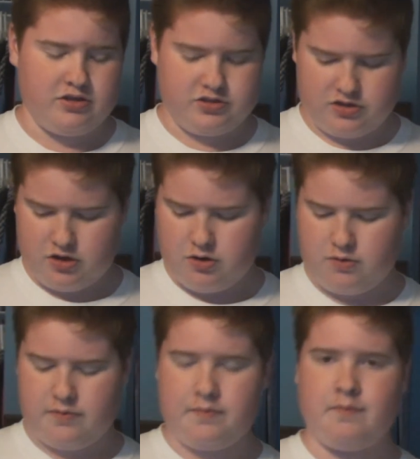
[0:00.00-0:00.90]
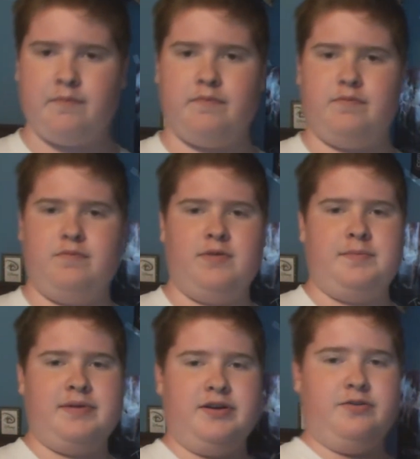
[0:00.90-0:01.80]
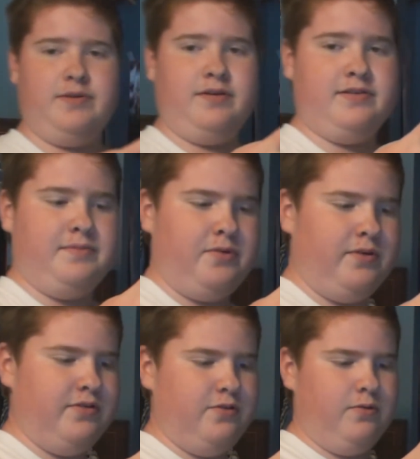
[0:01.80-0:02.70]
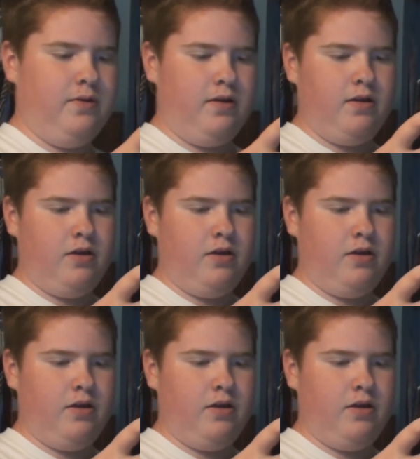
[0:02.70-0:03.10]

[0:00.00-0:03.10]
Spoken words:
So, what I'm going to do here is I'm going to